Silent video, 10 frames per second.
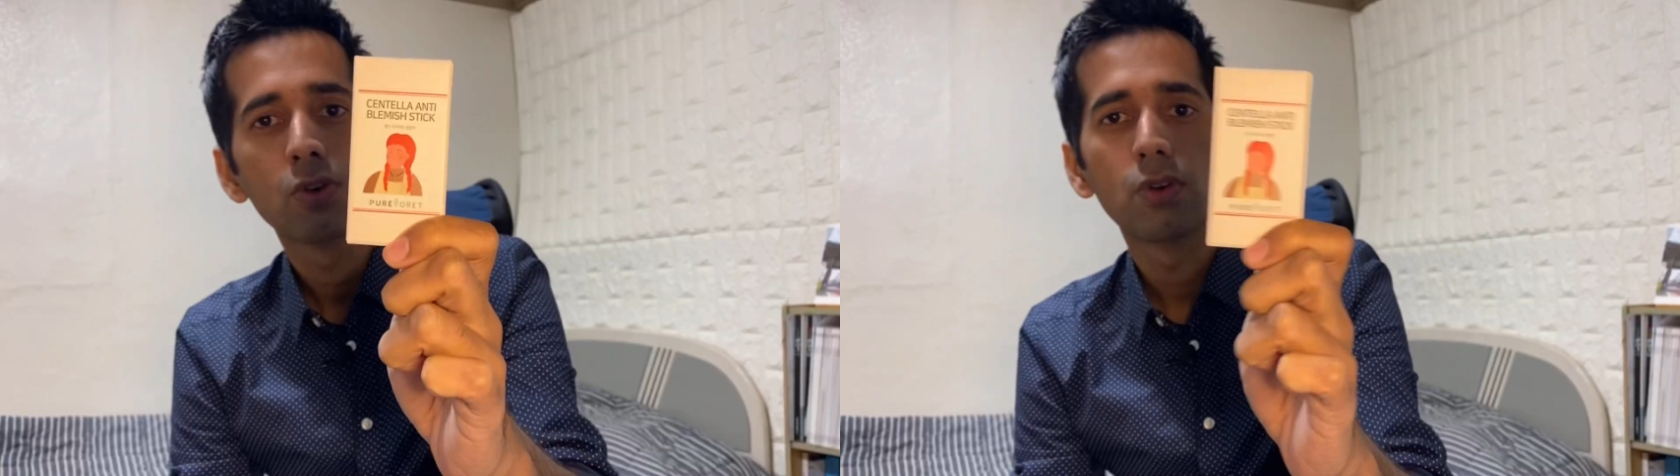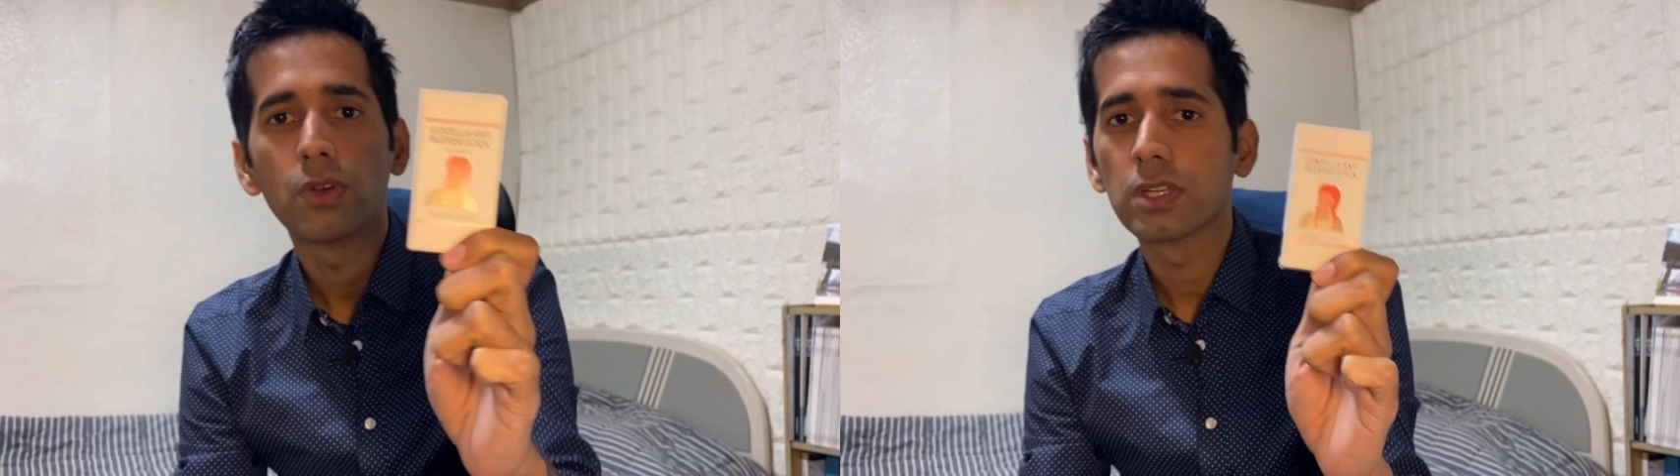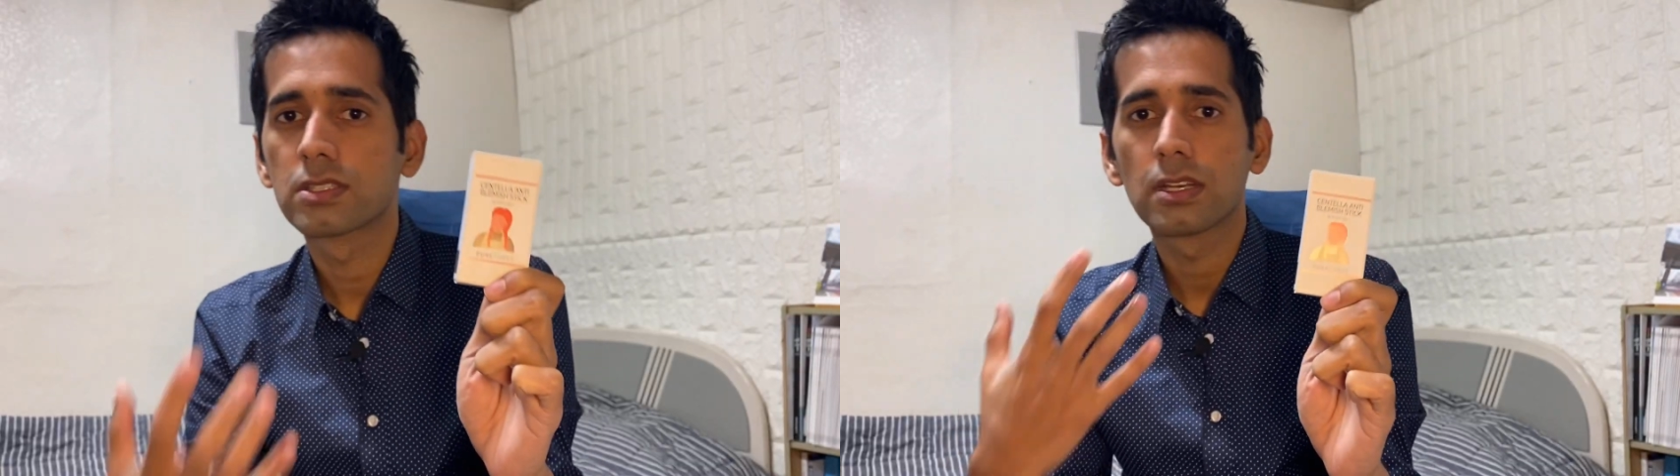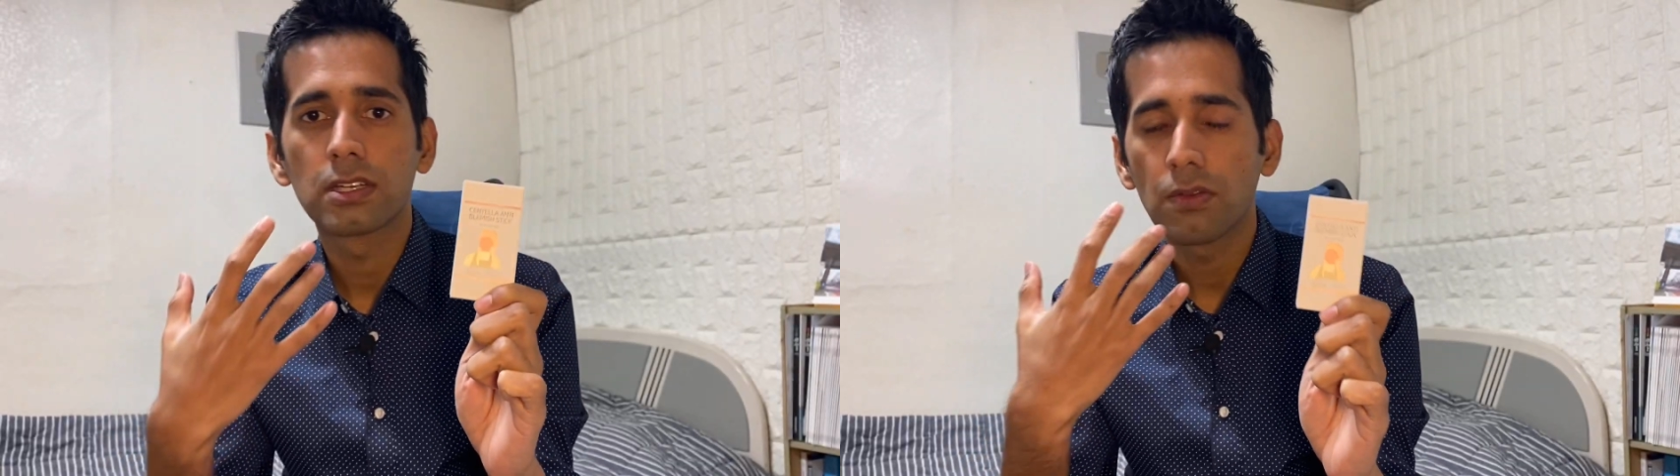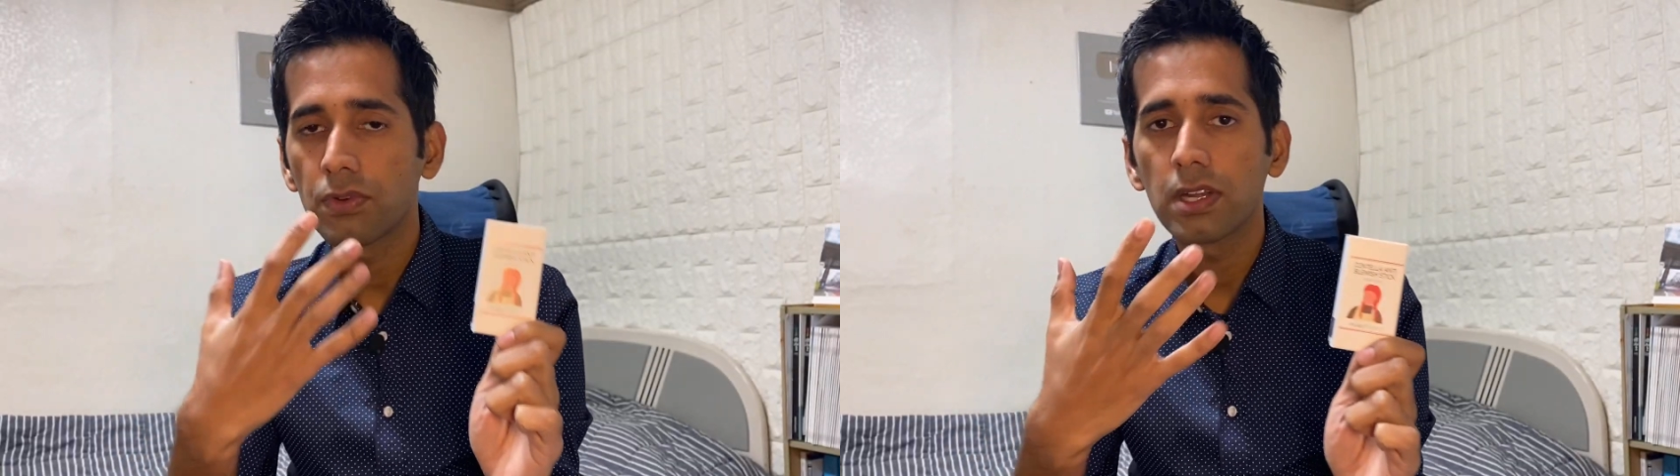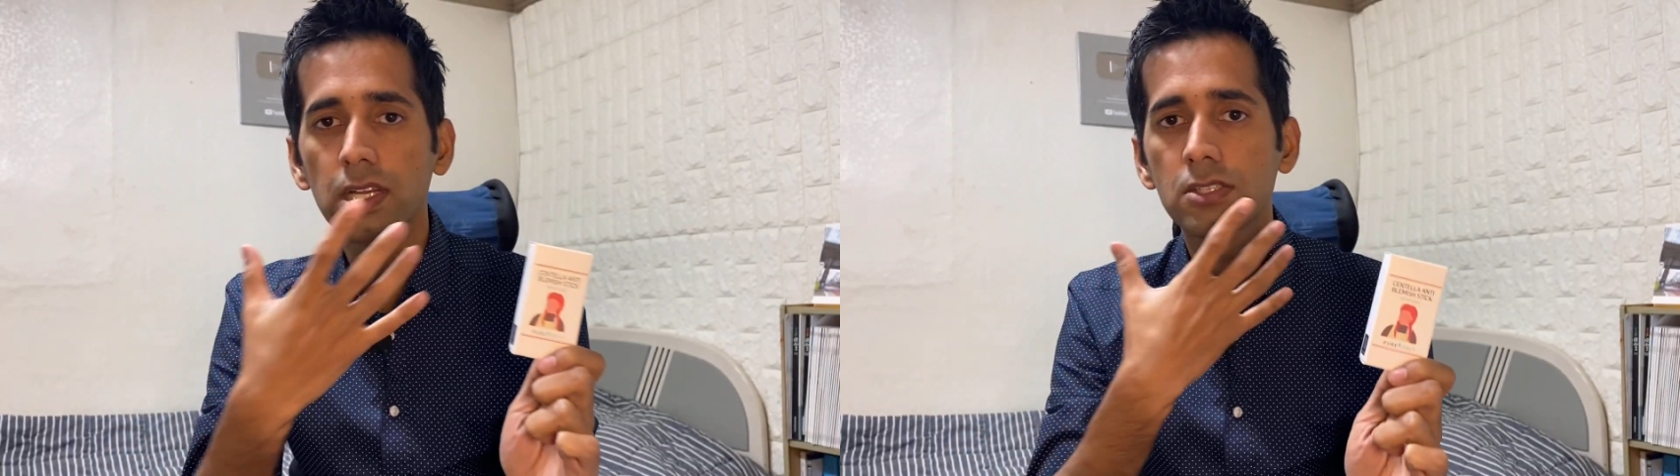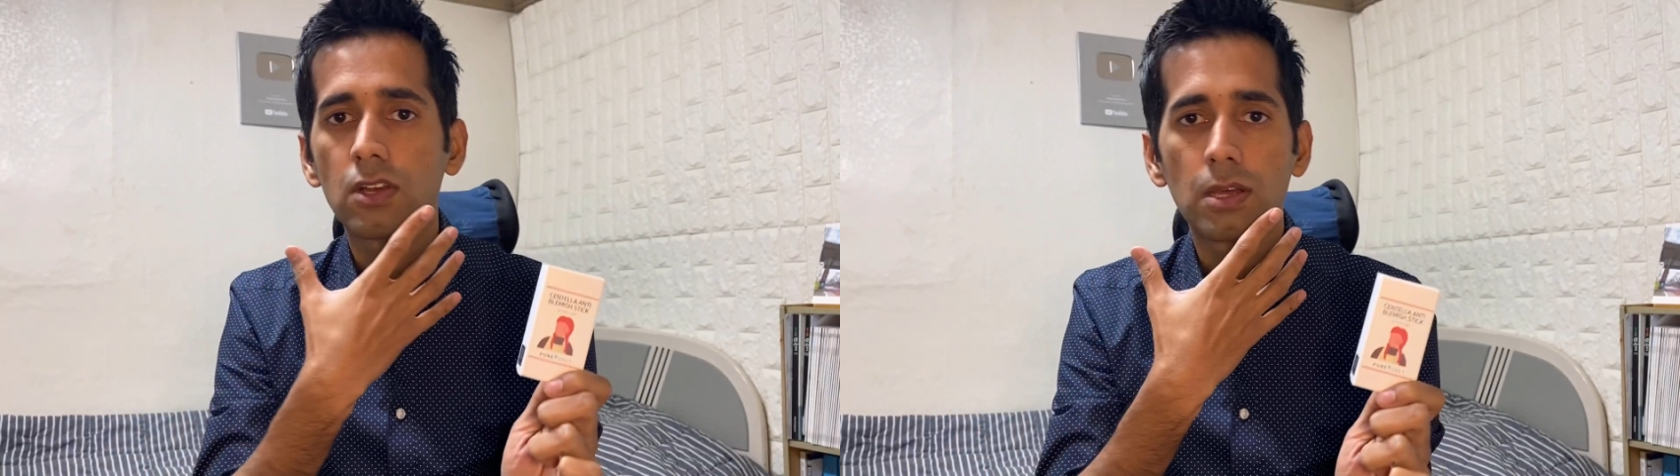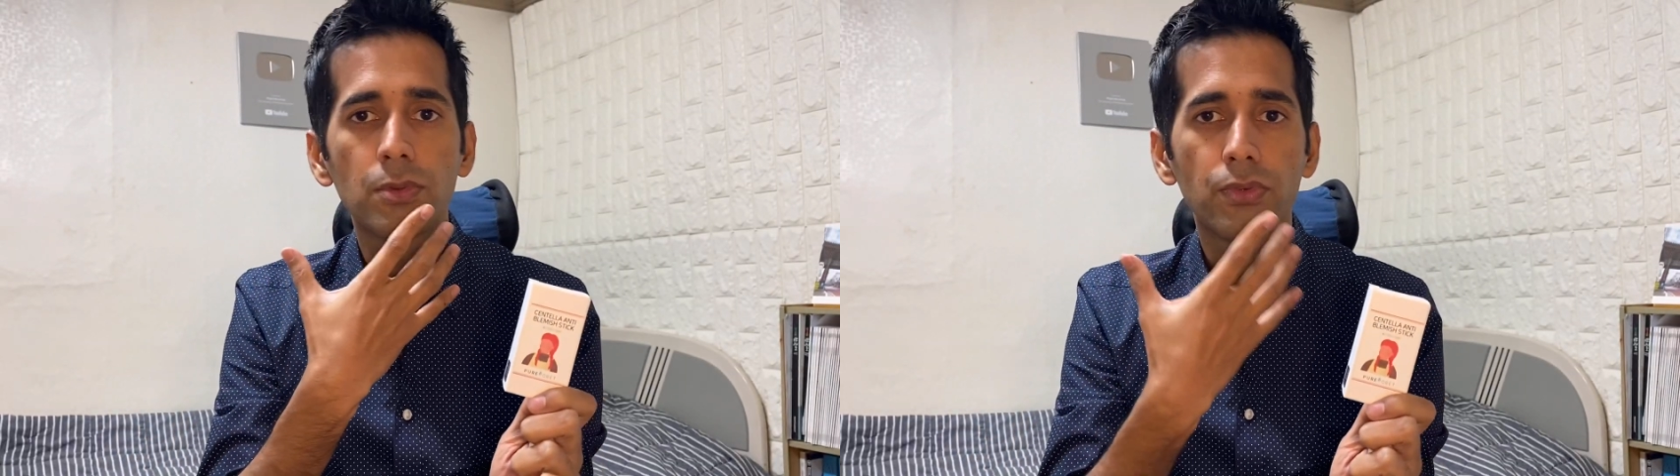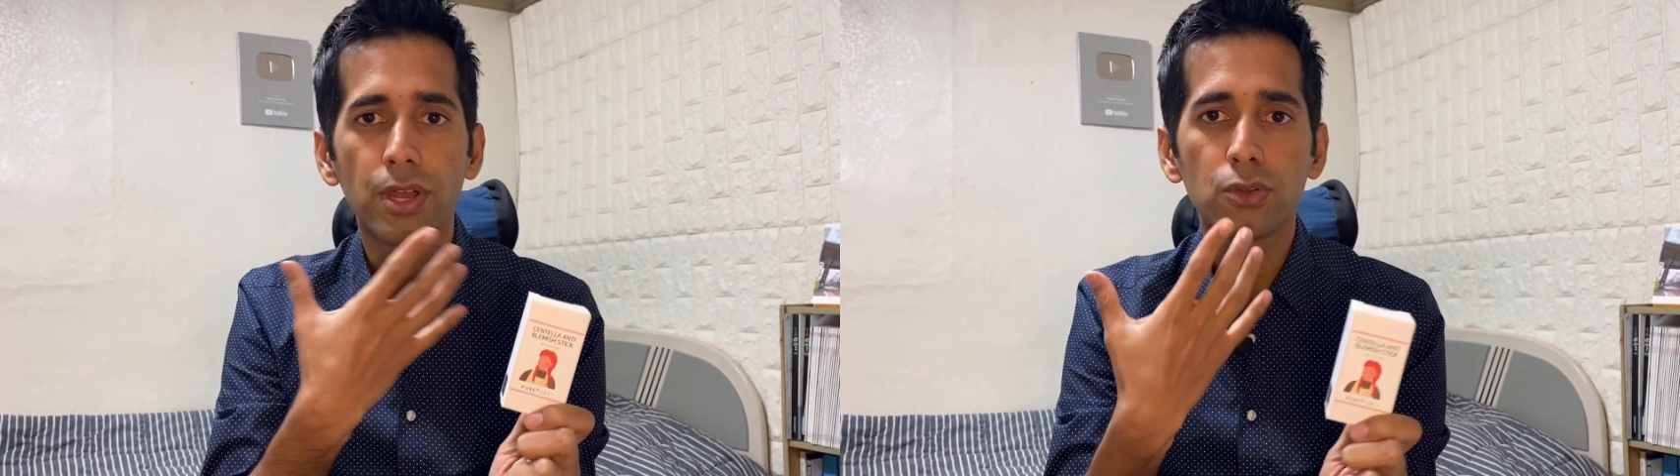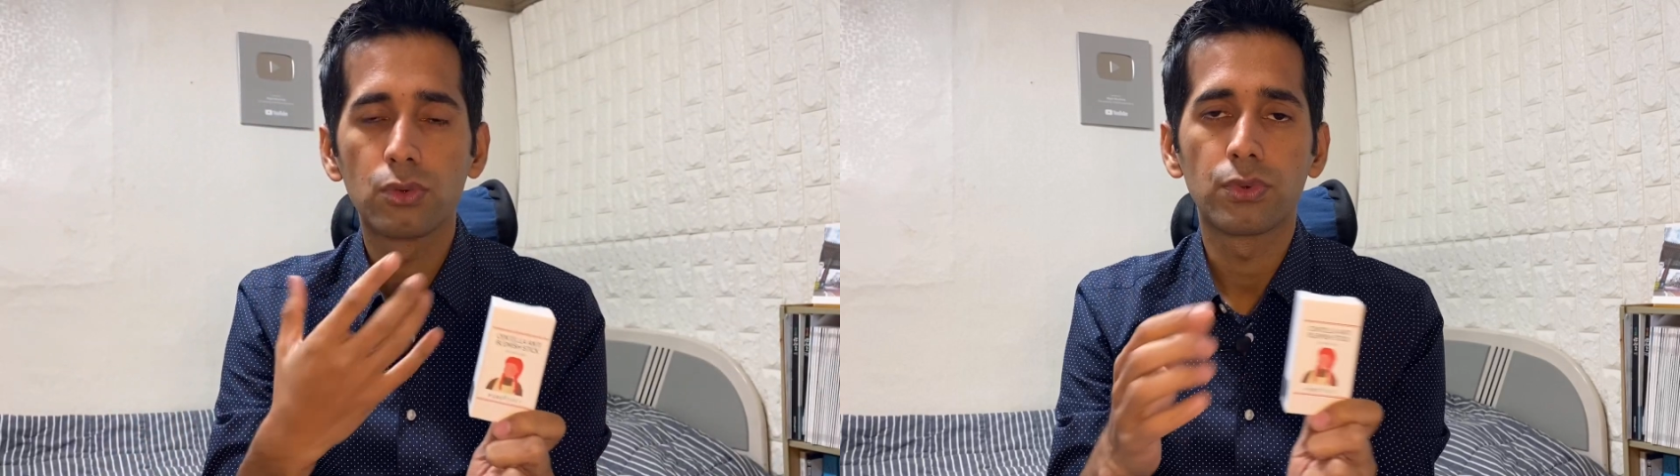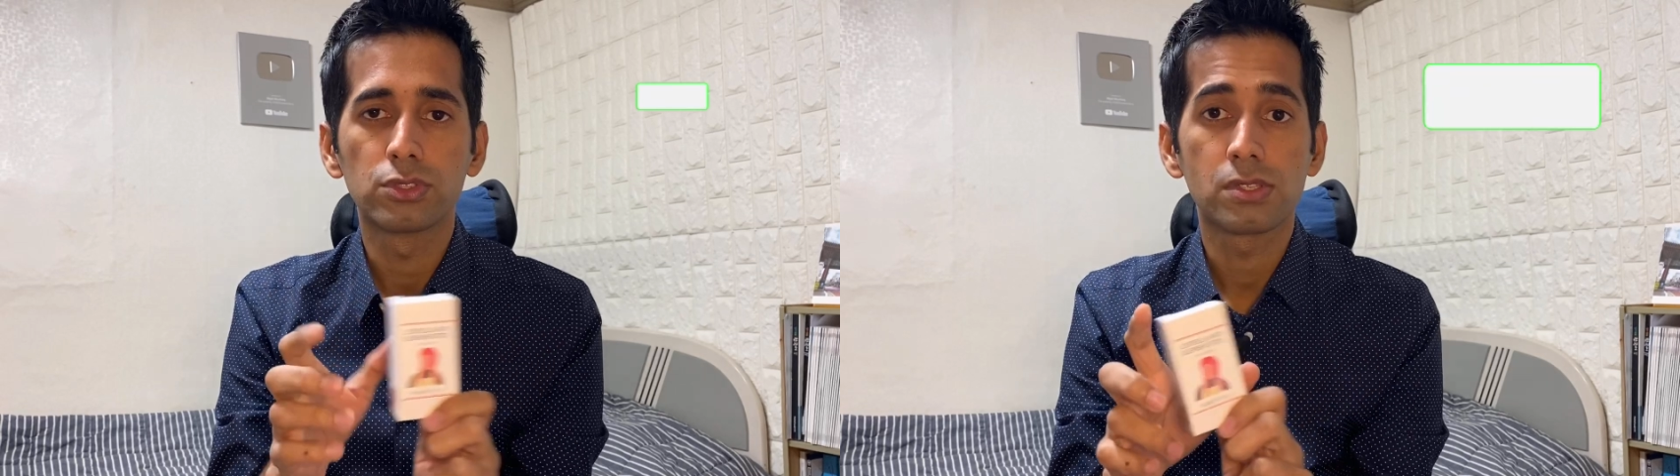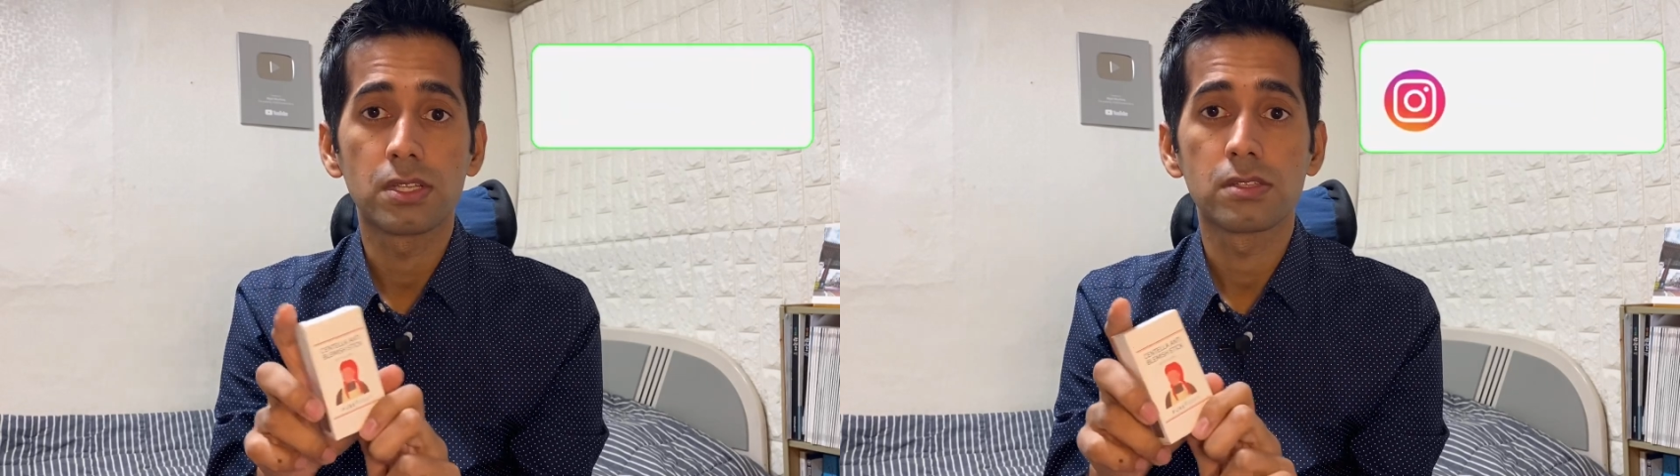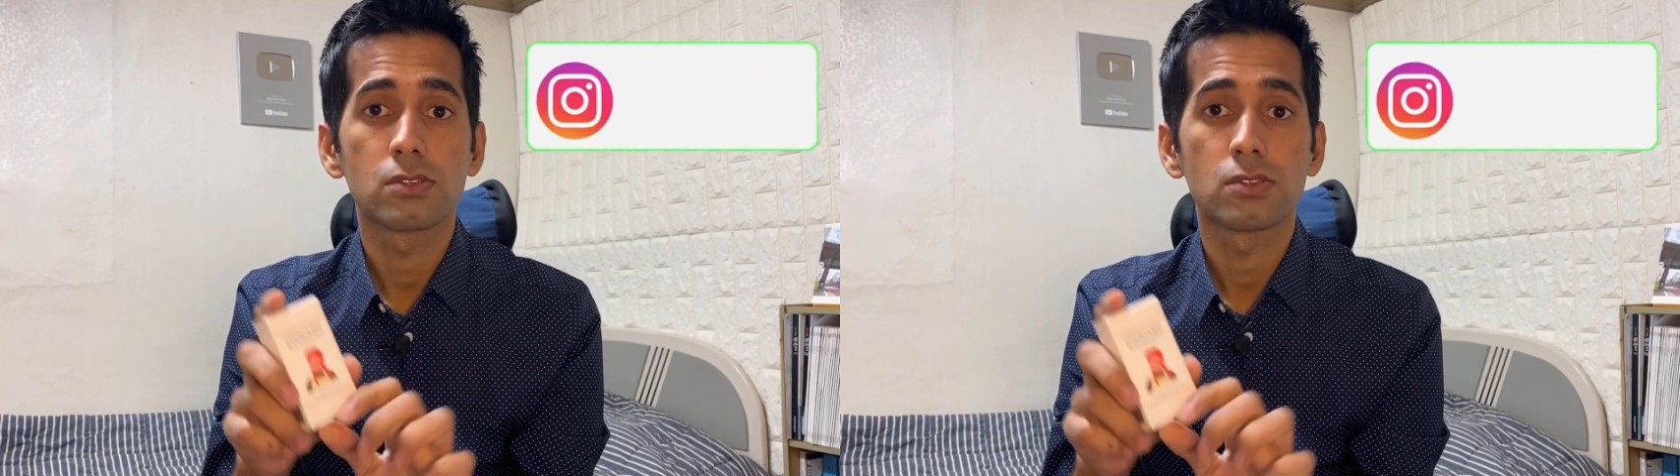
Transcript: So it definitely is gonna be very good for your skin.